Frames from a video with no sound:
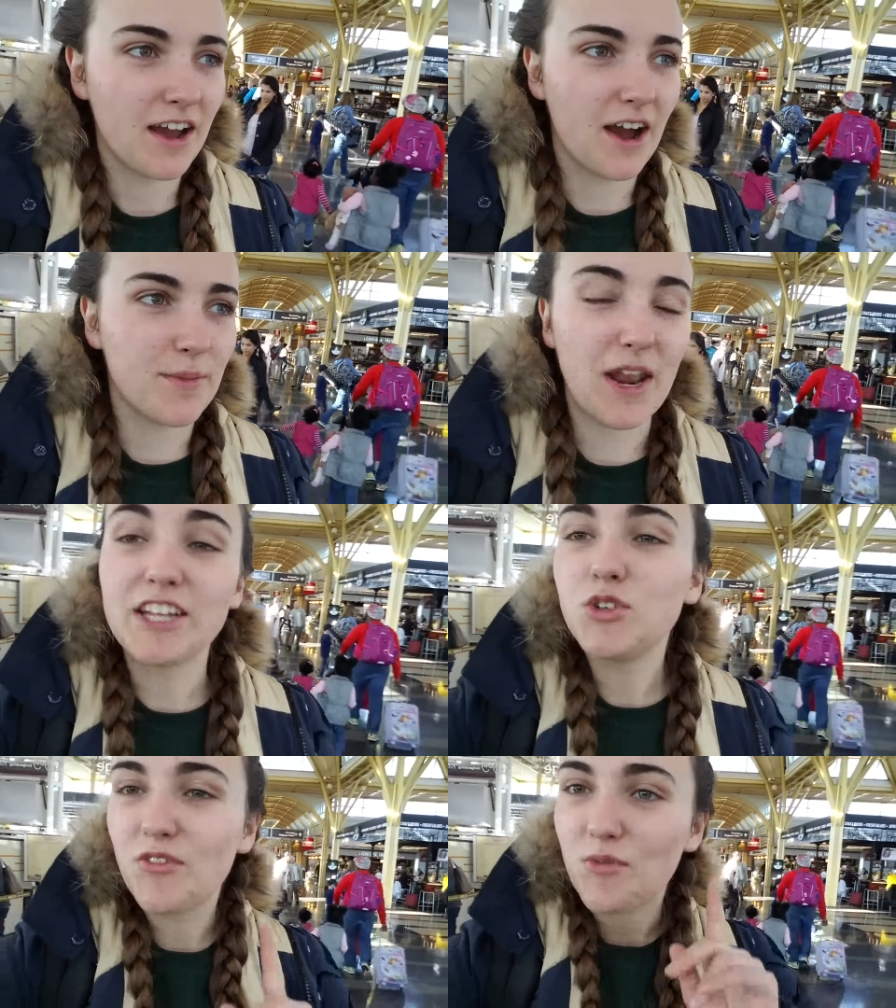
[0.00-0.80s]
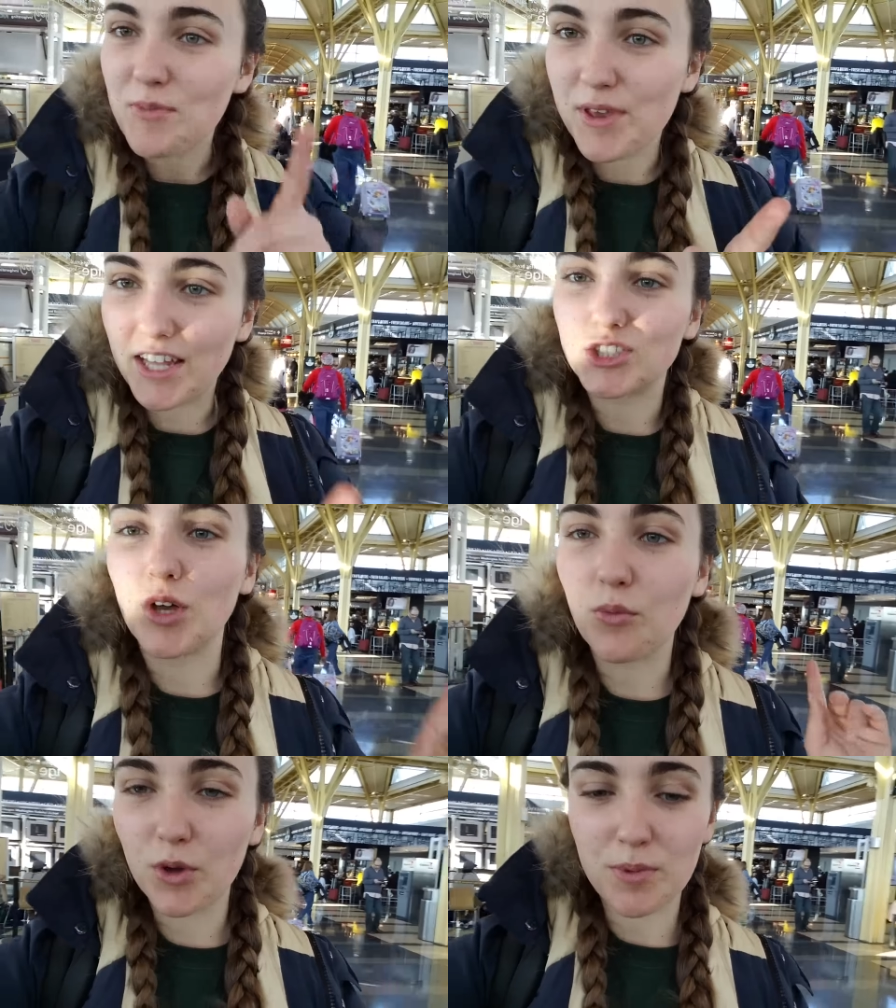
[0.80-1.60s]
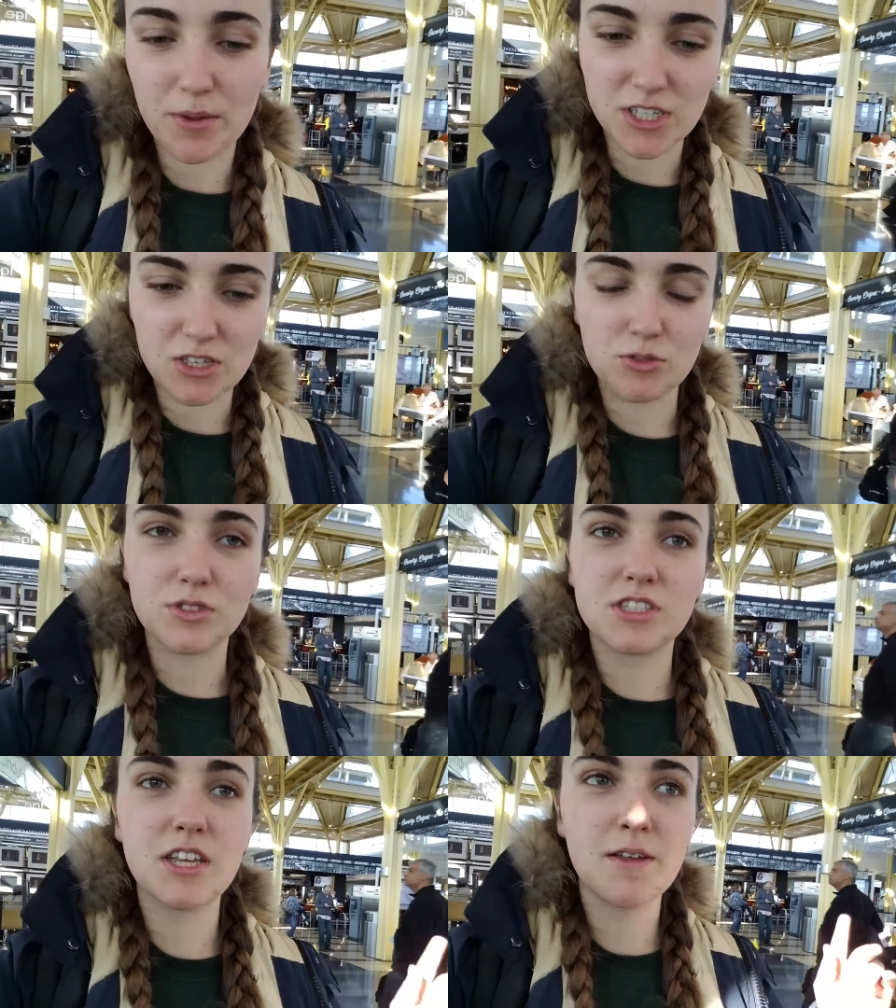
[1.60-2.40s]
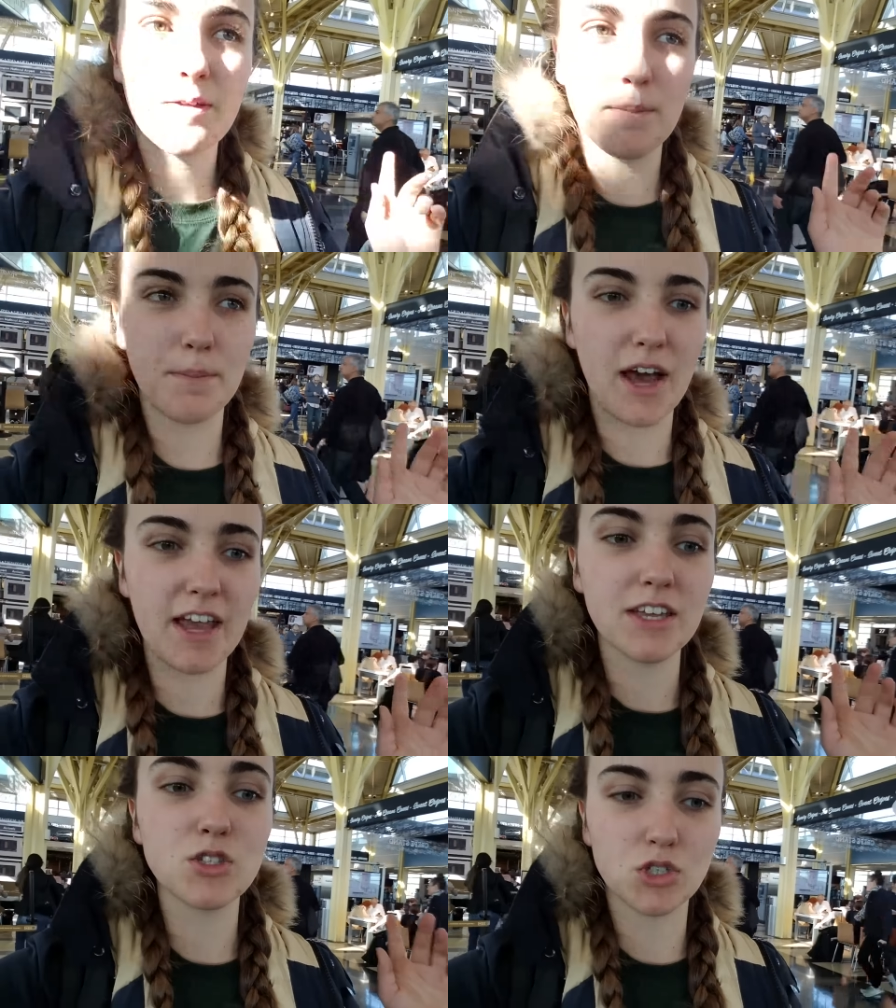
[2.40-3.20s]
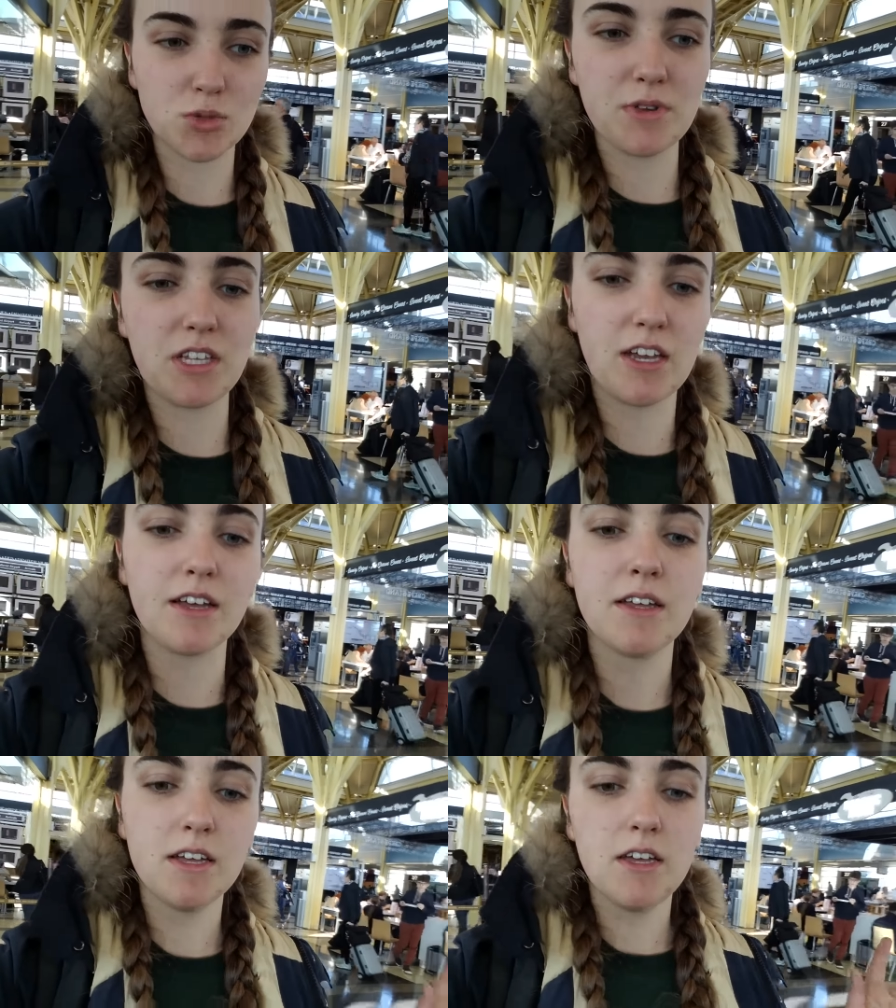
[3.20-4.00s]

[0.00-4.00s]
Um, and I do have a V P N, so I will be able to use my social media,